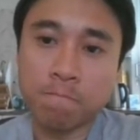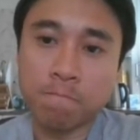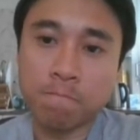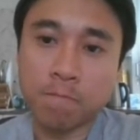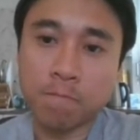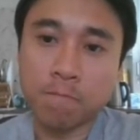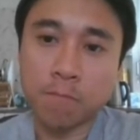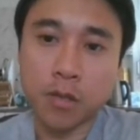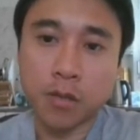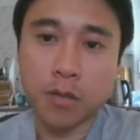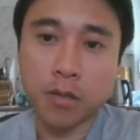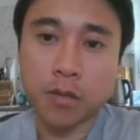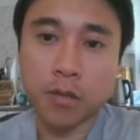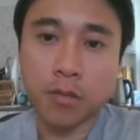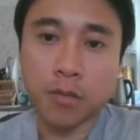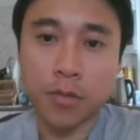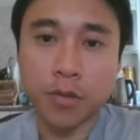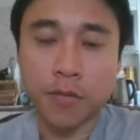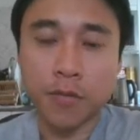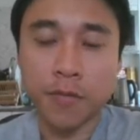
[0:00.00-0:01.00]
All right, I'm
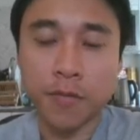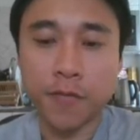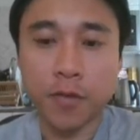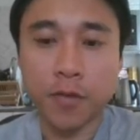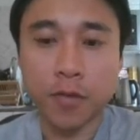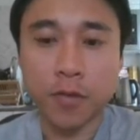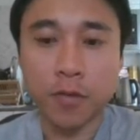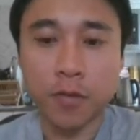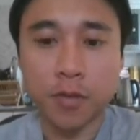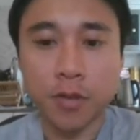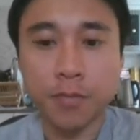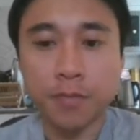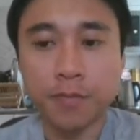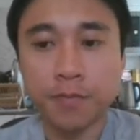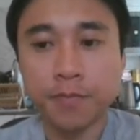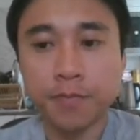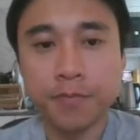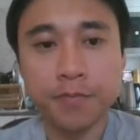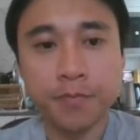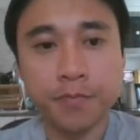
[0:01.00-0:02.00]
gonna fold then.
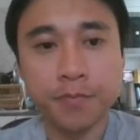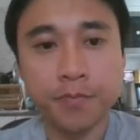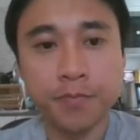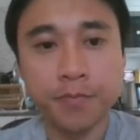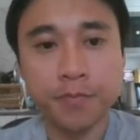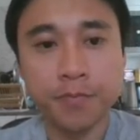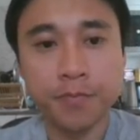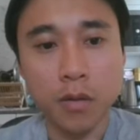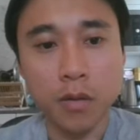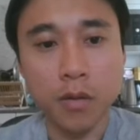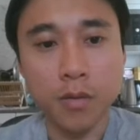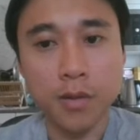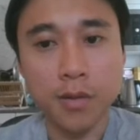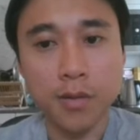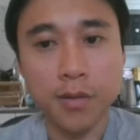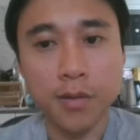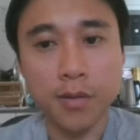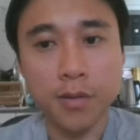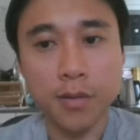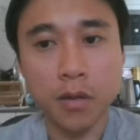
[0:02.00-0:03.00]
This
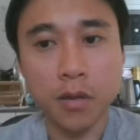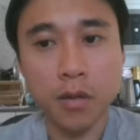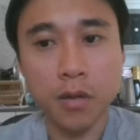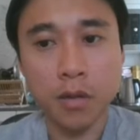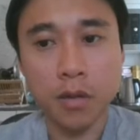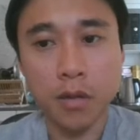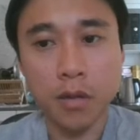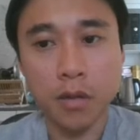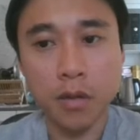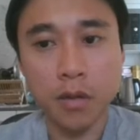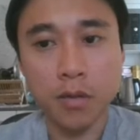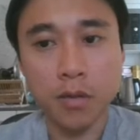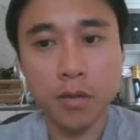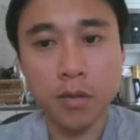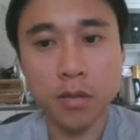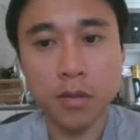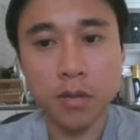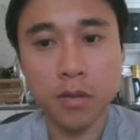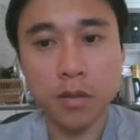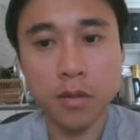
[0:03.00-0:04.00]
turn card,
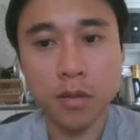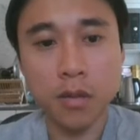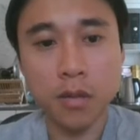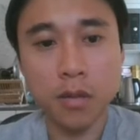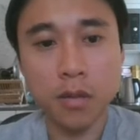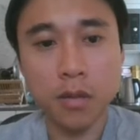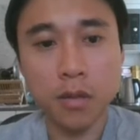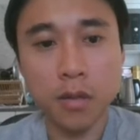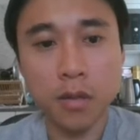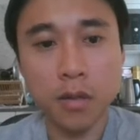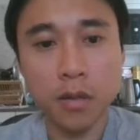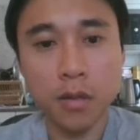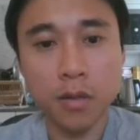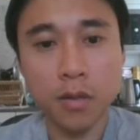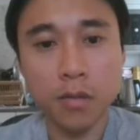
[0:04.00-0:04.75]
we're